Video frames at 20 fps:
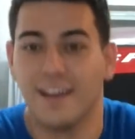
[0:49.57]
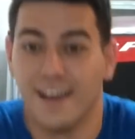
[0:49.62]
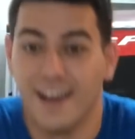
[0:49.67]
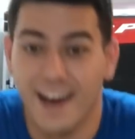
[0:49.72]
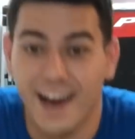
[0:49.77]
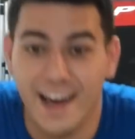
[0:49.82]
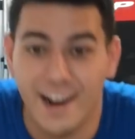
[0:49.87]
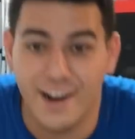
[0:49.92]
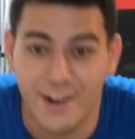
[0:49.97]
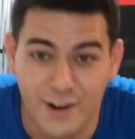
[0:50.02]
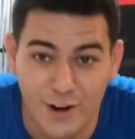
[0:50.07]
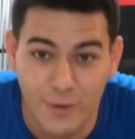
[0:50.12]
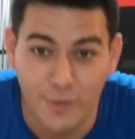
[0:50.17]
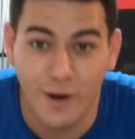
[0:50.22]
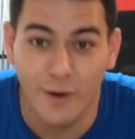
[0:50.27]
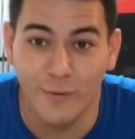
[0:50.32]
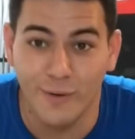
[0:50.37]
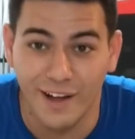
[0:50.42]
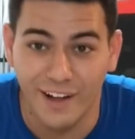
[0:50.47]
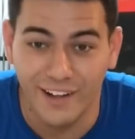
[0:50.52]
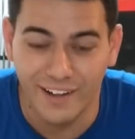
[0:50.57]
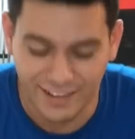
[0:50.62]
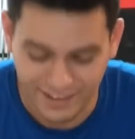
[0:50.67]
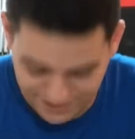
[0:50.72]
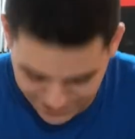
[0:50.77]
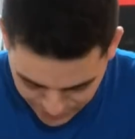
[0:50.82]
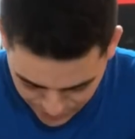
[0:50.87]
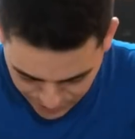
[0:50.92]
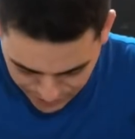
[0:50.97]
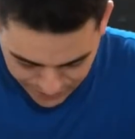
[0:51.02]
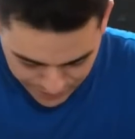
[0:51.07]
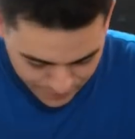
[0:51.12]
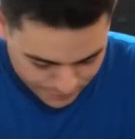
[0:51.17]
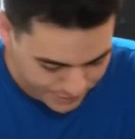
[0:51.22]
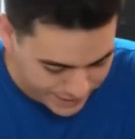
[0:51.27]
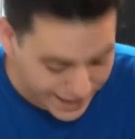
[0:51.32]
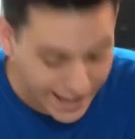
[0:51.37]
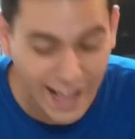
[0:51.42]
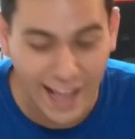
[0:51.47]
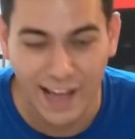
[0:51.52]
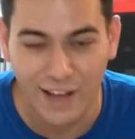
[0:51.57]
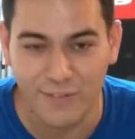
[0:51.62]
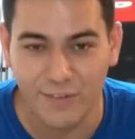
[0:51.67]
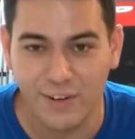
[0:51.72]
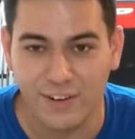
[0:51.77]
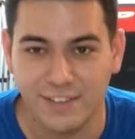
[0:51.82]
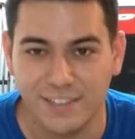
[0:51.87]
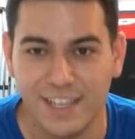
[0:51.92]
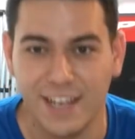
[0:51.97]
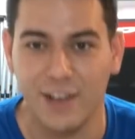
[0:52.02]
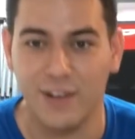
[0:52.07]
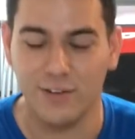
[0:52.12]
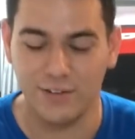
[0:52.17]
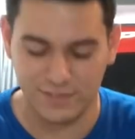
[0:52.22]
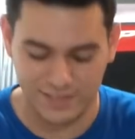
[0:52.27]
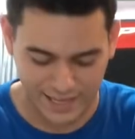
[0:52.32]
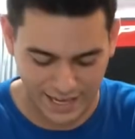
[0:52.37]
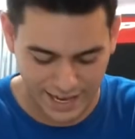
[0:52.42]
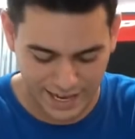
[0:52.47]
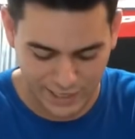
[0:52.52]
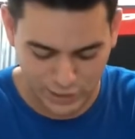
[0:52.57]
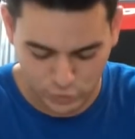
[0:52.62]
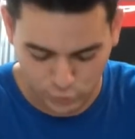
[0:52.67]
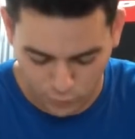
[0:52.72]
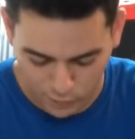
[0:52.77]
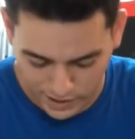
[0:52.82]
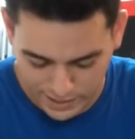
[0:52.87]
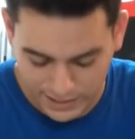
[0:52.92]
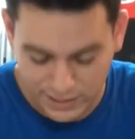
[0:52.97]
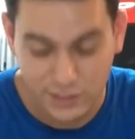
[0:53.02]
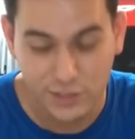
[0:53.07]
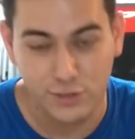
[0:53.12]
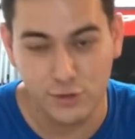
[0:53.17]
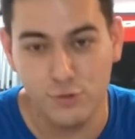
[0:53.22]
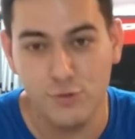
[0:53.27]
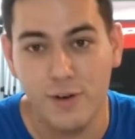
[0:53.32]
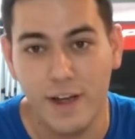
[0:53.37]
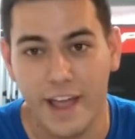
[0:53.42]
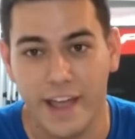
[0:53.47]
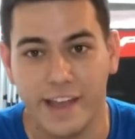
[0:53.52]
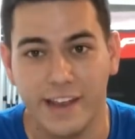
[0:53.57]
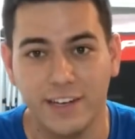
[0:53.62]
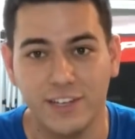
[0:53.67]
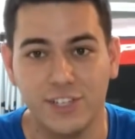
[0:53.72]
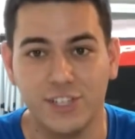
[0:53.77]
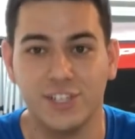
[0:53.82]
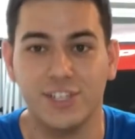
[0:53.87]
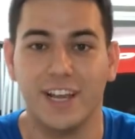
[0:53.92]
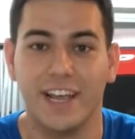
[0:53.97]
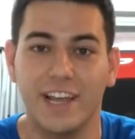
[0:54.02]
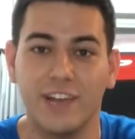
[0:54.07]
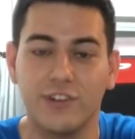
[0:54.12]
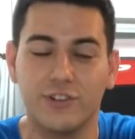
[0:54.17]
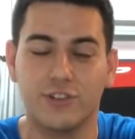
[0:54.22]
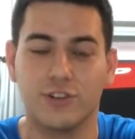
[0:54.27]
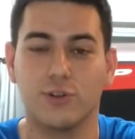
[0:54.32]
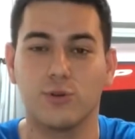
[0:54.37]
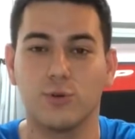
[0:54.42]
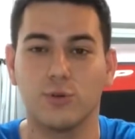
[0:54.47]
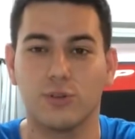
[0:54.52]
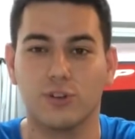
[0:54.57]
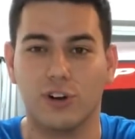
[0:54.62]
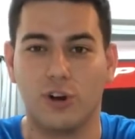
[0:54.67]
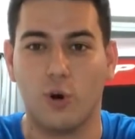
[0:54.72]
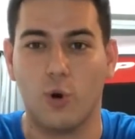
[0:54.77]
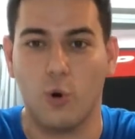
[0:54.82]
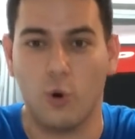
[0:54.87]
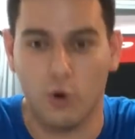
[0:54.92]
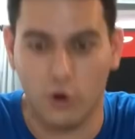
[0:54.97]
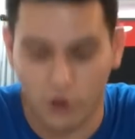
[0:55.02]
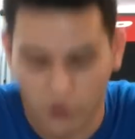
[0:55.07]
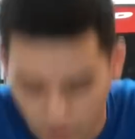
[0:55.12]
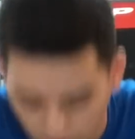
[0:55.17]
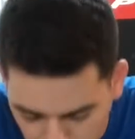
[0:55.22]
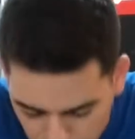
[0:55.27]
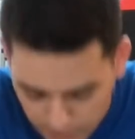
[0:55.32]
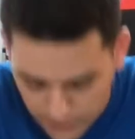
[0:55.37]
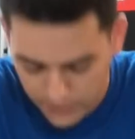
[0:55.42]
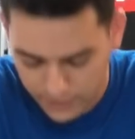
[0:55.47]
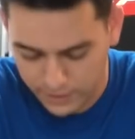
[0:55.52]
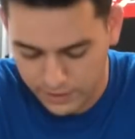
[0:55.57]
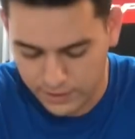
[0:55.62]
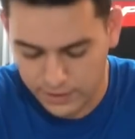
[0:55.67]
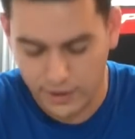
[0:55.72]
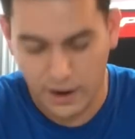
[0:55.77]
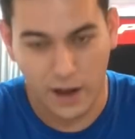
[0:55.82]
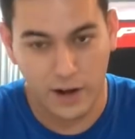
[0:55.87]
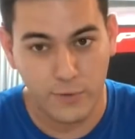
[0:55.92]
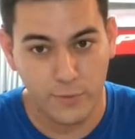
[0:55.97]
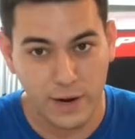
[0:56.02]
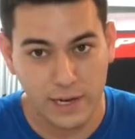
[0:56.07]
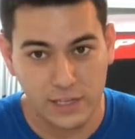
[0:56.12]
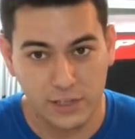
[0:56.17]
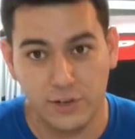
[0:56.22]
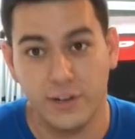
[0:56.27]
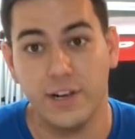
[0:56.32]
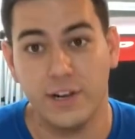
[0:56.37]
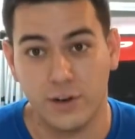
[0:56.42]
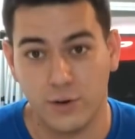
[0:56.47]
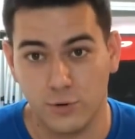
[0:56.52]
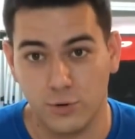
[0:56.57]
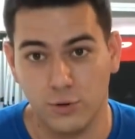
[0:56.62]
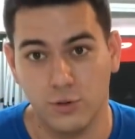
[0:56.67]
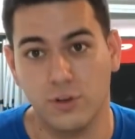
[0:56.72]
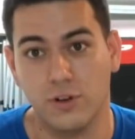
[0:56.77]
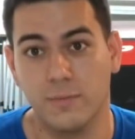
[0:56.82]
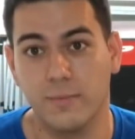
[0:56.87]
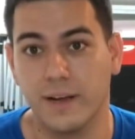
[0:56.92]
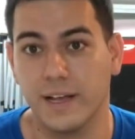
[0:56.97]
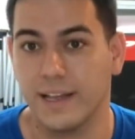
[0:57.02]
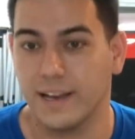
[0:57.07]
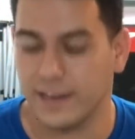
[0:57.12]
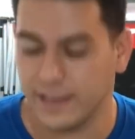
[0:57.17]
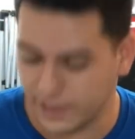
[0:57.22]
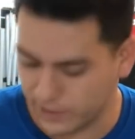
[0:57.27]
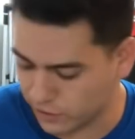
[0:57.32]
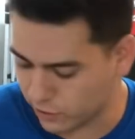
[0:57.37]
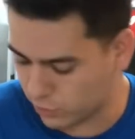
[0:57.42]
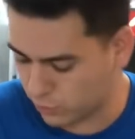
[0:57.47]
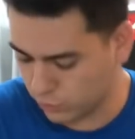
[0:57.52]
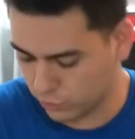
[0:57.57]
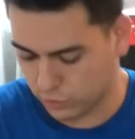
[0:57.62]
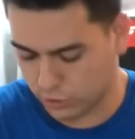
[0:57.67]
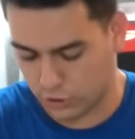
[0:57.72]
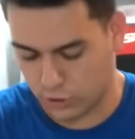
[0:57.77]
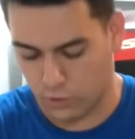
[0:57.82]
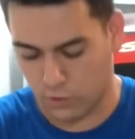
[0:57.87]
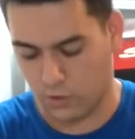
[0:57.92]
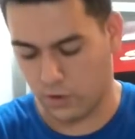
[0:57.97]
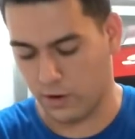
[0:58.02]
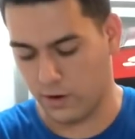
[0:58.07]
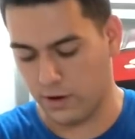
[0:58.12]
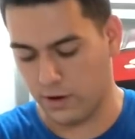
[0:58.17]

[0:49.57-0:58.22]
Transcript: I don't know what will. We have ourselves a 22-inch intercooler core. Not a regular intercooler, but an intercooler core.